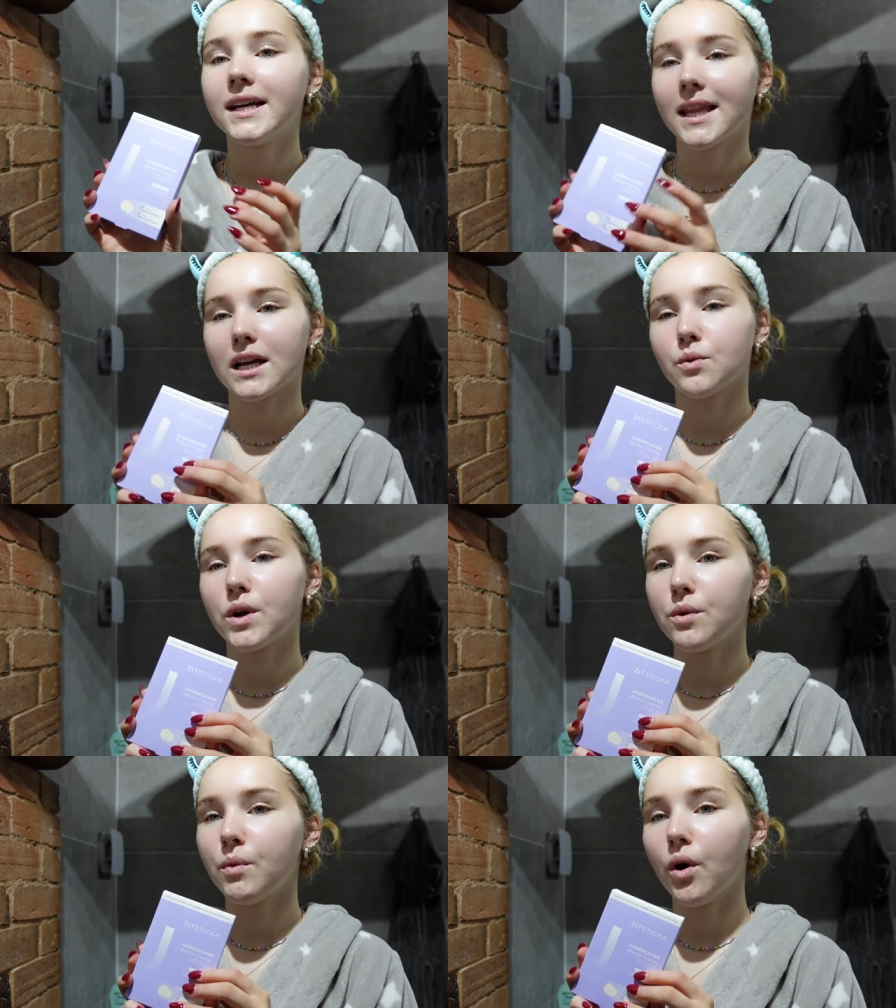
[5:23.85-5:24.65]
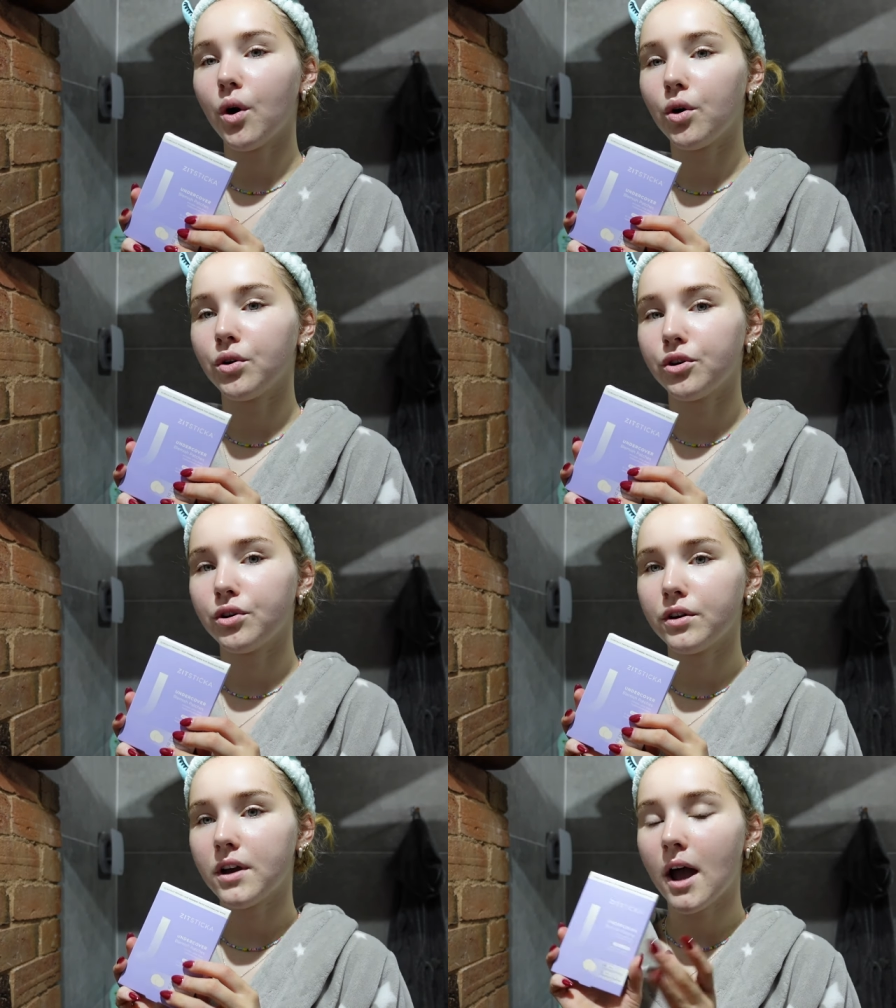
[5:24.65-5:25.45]
That's when you put
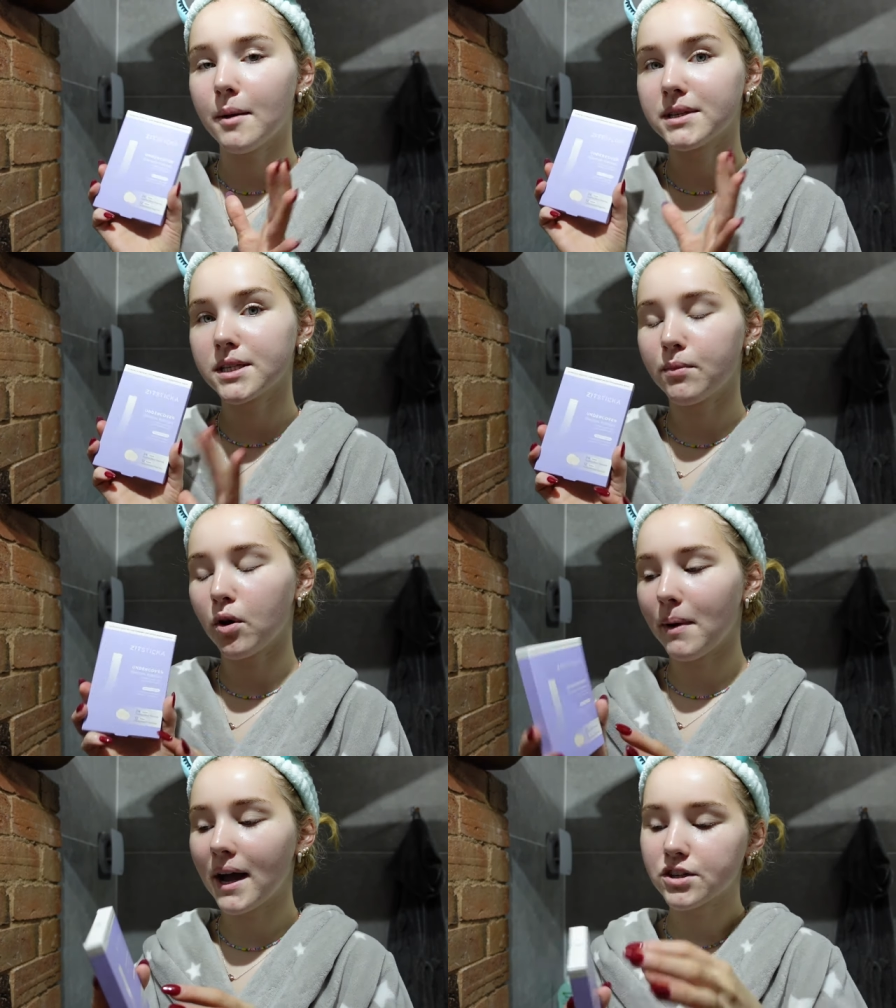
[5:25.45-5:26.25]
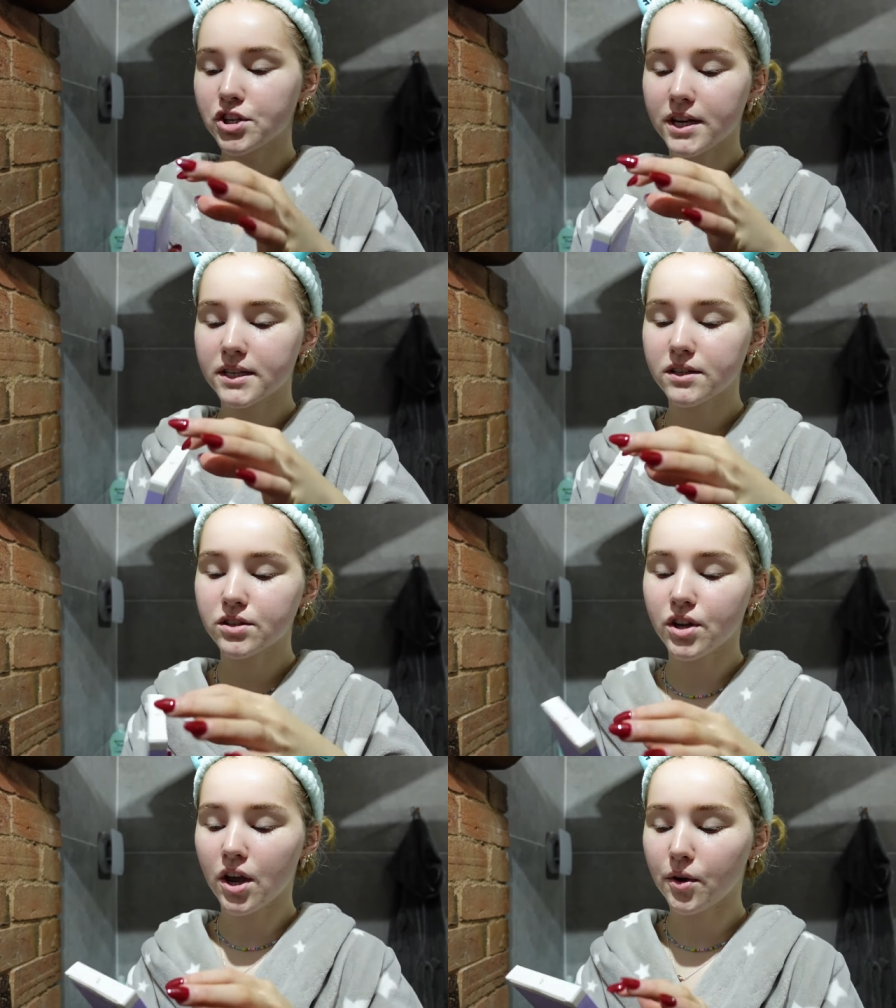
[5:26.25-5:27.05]
on spot patches.
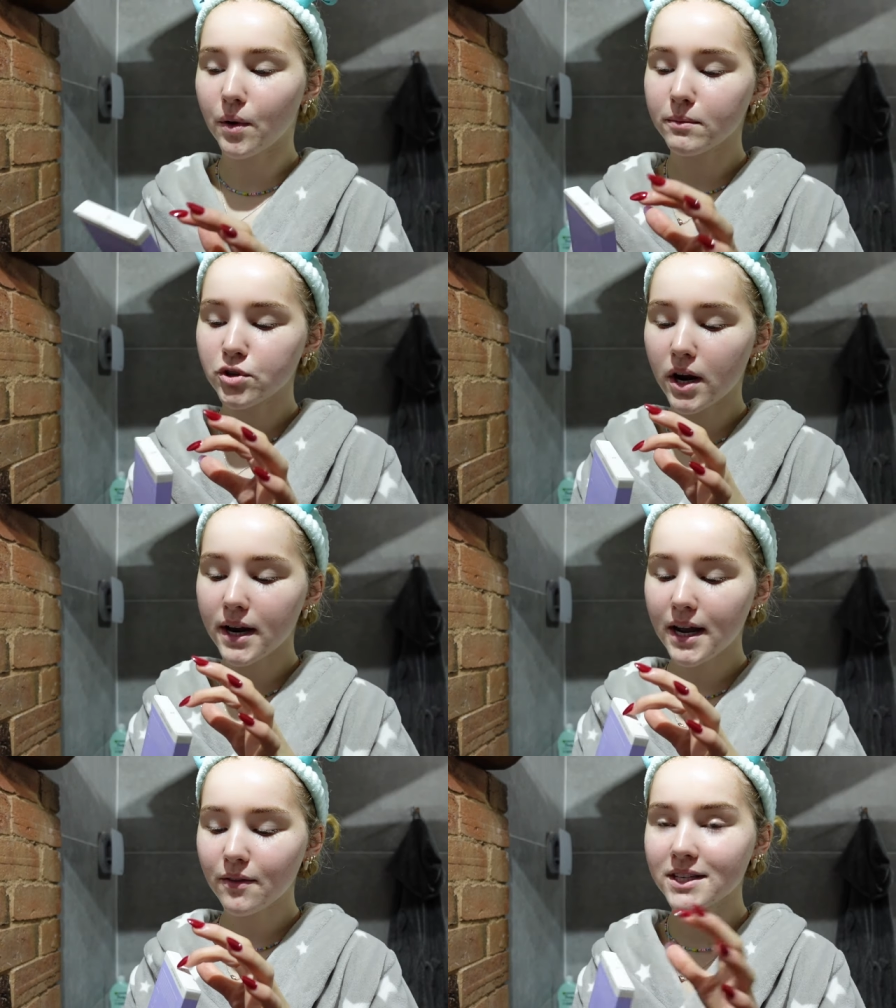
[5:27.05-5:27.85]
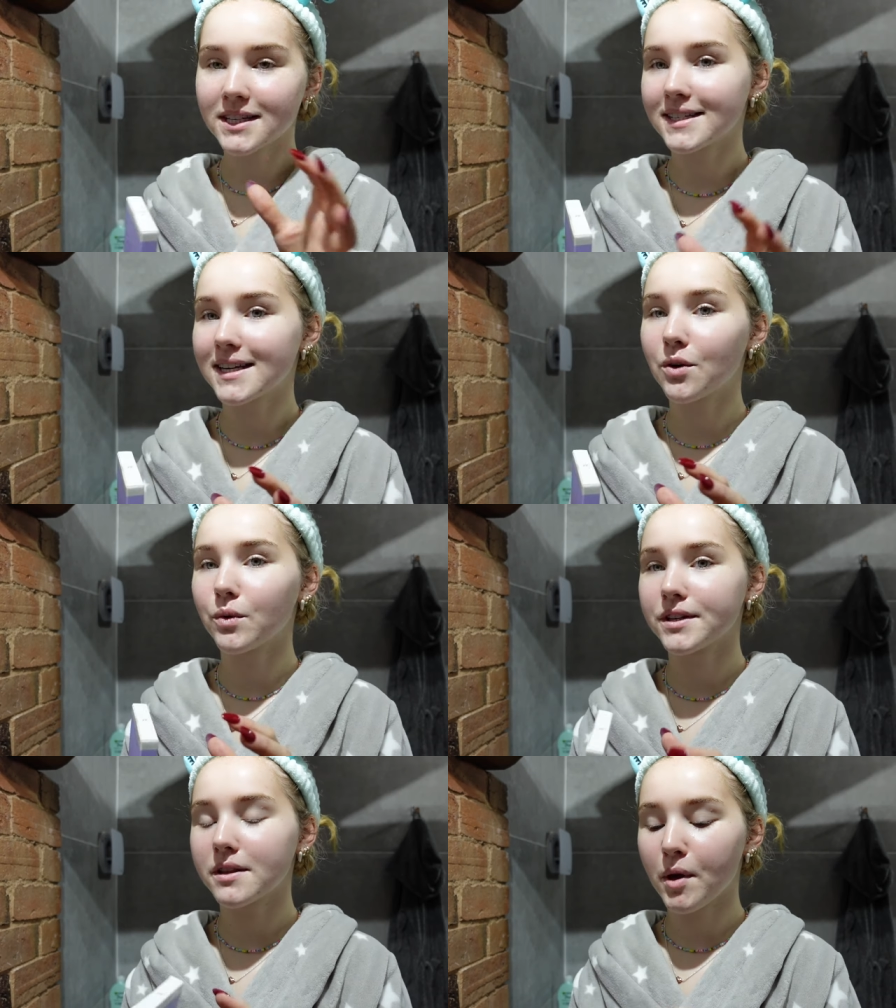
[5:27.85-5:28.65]
So I'm trying out the Zitsticka
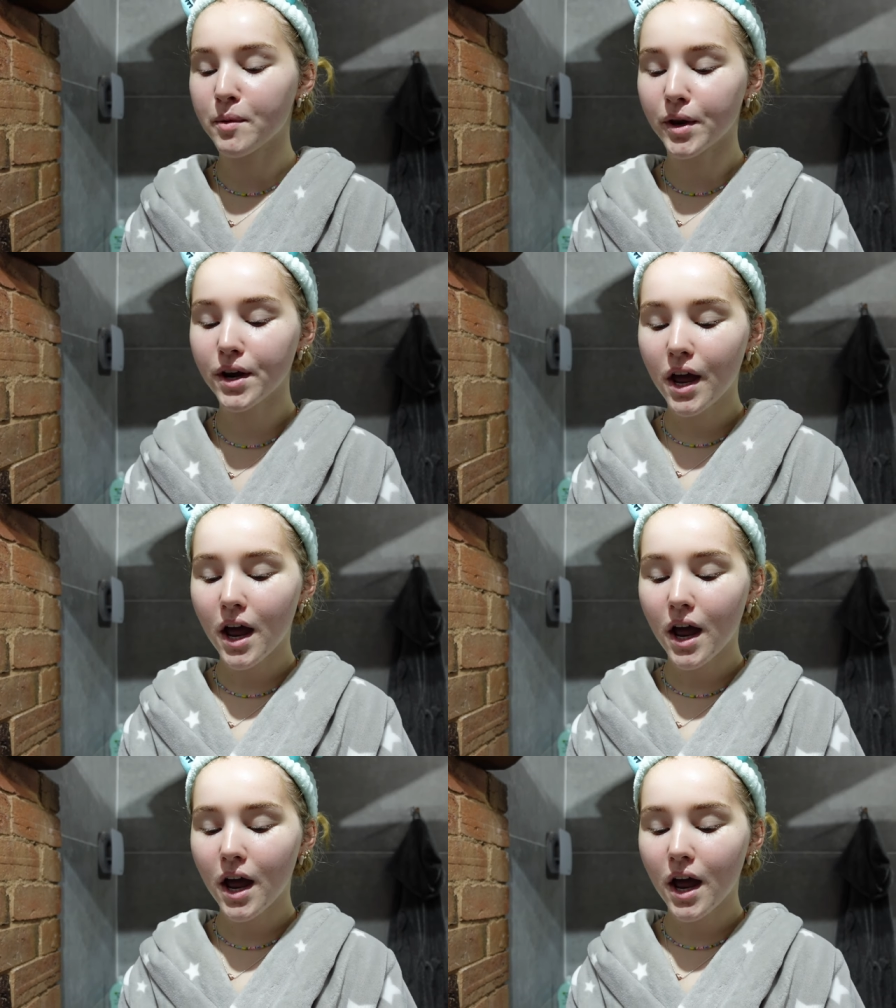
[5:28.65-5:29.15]
ones at the moment.